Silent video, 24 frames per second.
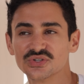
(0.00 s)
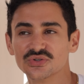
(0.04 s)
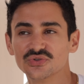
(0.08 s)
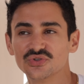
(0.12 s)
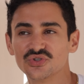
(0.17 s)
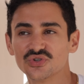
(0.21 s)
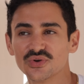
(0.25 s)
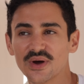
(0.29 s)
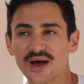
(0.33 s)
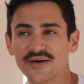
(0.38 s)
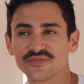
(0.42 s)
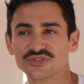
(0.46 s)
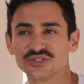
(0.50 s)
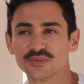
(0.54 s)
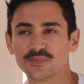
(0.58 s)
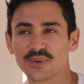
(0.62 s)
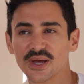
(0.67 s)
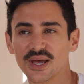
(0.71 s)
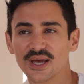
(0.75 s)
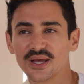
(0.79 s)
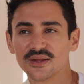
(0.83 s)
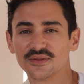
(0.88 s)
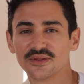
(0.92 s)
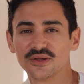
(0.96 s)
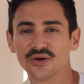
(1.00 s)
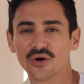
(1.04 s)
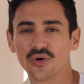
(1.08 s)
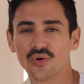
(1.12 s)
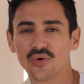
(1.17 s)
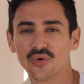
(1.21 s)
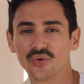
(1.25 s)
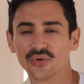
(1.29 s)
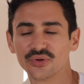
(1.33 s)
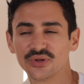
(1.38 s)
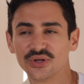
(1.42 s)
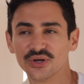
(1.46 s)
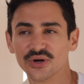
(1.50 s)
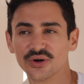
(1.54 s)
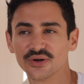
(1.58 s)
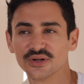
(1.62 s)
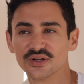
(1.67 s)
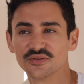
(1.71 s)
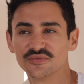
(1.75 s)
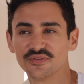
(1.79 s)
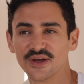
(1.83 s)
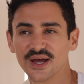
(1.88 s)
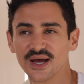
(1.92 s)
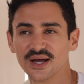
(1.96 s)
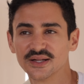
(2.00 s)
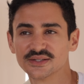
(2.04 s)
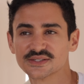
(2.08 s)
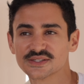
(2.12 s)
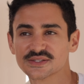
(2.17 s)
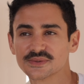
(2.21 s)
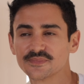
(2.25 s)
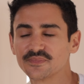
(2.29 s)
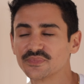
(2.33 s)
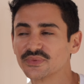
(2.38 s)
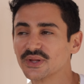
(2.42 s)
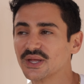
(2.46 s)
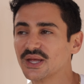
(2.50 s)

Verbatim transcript: you do have to pay the whole year in advance.